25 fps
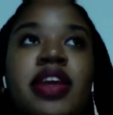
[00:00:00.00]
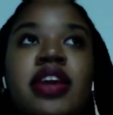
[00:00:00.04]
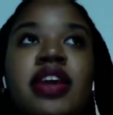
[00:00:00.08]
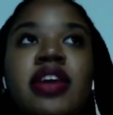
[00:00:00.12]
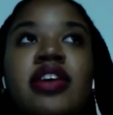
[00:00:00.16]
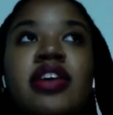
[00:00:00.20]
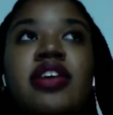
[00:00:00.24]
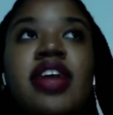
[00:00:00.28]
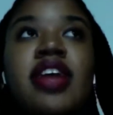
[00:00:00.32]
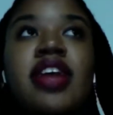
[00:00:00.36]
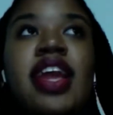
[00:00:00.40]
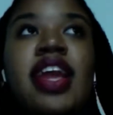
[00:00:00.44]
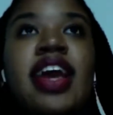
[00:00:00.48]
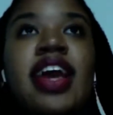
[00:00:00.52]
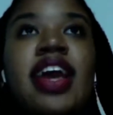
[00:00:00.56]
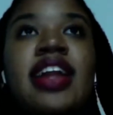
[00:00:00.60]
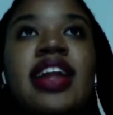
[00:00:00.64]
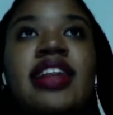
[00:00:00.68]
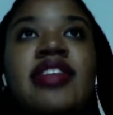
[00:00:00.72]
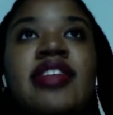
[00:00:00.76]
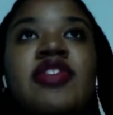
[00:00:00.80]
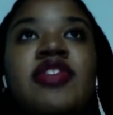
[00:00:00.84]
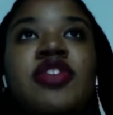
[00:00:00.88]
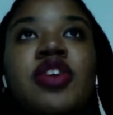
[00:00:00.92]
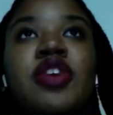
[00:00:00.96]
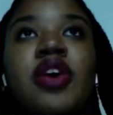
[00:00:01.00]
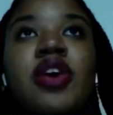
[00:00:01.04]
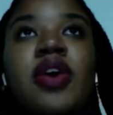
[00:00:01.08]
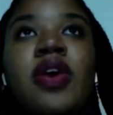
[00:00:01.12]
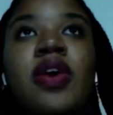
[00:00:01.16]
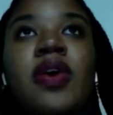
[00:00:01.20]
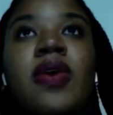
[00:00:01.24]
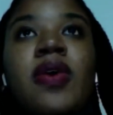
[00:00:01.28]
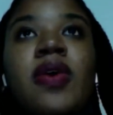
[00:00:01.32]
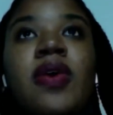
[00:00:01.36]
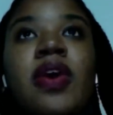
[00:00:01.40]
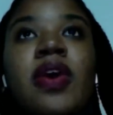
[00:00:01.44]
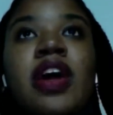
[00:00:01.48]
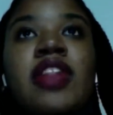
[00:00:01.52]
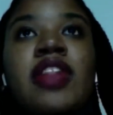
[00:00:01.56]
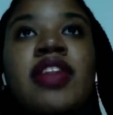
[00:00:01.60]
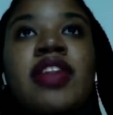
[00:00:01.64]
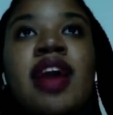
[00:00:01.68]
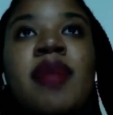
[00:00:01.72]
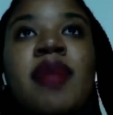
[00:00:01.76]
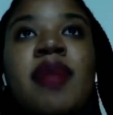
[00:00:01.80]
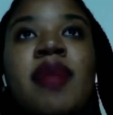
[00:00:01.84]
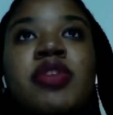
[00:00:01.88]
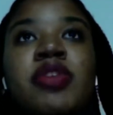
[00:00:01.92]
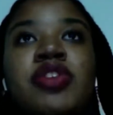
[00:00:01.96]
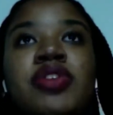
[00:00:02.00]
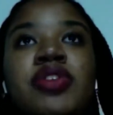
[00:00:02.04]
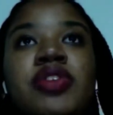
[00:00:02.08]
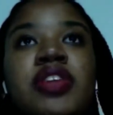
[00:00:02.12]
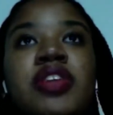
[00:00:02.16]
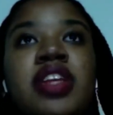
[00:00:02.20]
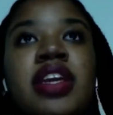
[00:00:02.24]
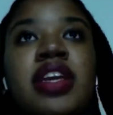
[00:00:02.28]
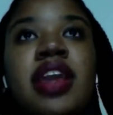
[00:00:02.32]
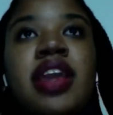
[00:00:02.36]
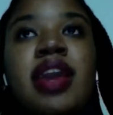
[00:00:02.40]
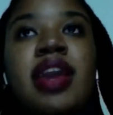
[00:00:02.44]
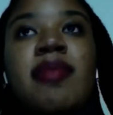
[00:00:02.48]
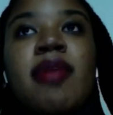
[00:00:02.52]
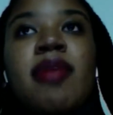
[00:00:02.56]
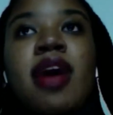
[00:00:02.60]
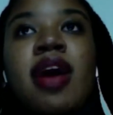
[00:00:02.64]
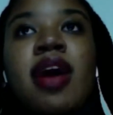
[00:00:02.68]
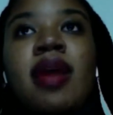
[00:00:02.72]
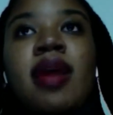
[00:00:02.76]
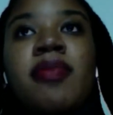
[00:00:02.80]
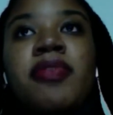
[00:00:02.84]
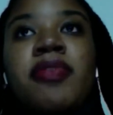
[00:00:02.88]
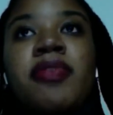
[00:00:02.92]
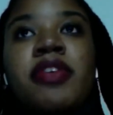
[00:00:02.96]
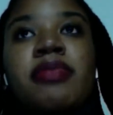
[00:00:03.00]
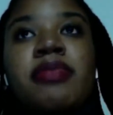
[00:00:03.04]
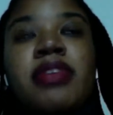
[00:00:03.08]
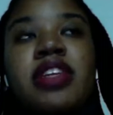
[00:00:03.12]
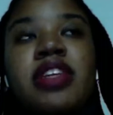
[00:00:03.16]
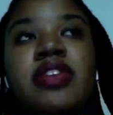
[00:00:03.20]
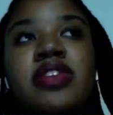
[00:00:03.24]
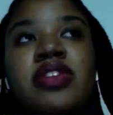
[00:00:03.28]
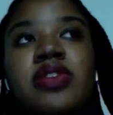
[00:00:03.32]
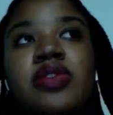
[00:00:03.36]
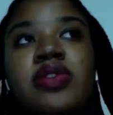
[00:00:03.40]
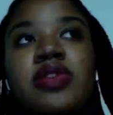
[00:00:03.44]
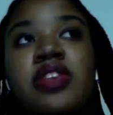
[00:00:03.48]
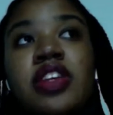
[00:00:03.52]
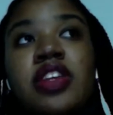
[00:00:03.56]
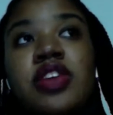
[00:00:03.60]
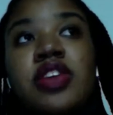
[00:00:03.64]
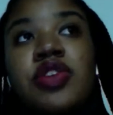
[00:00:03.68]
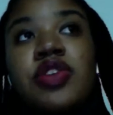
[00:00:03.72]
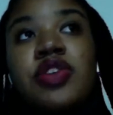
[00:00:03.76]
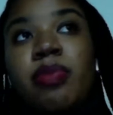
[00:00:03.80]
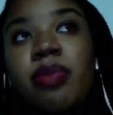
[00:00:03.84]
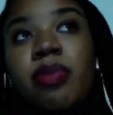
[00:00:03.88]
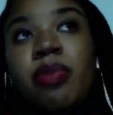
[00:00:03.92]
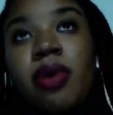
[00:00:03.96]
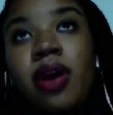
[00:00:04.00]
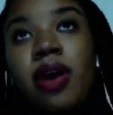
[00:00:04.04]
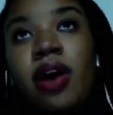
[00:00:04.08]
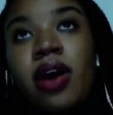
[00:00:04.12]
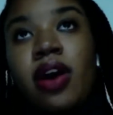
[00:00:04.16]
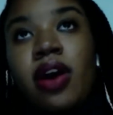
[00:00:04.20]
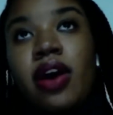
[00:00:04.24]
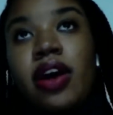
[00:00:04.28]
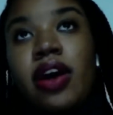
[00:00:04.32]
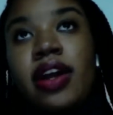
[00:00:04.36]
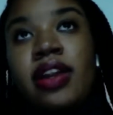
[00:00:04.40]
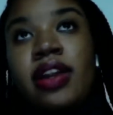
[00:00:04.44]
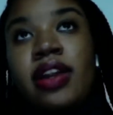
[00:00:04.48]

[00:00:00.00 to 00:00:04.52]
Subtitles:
And so the opportunity came up for me to teach abroad.